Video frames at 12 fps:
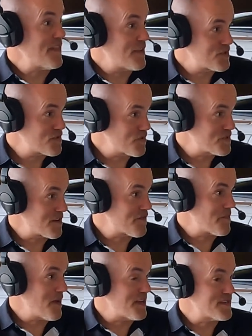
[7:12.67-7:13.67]
and they're sourcing
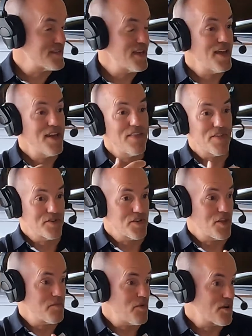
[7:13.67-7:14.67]
from us. There's
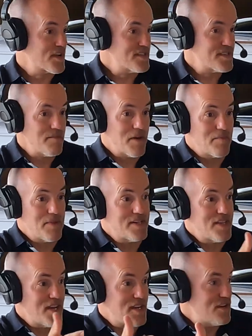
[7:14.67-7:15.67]
other markets it might be
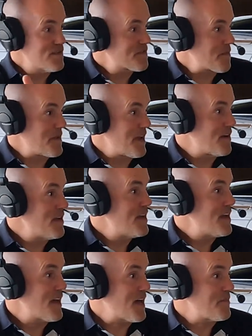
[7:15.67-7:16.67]
10 years from now
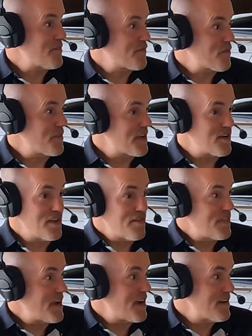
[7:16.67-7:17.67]
uh, before they're
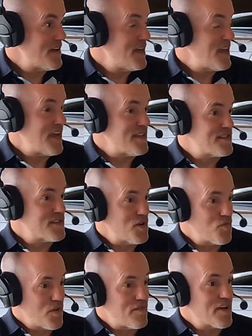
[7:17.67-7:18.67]
even there, and so
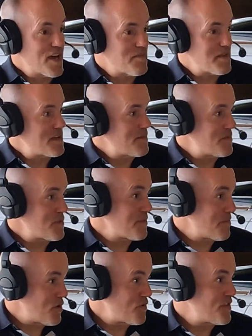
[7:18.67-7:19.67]
we've got to be able to build
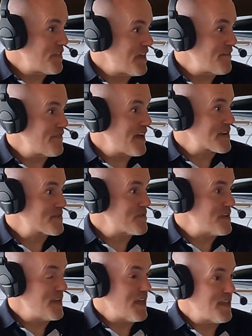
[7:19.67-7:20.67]
both in that
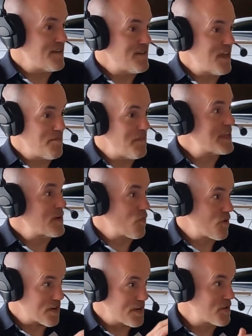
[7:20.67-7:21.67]
factory and and make it
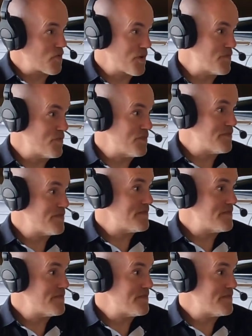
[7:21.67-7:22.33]
work under one roof.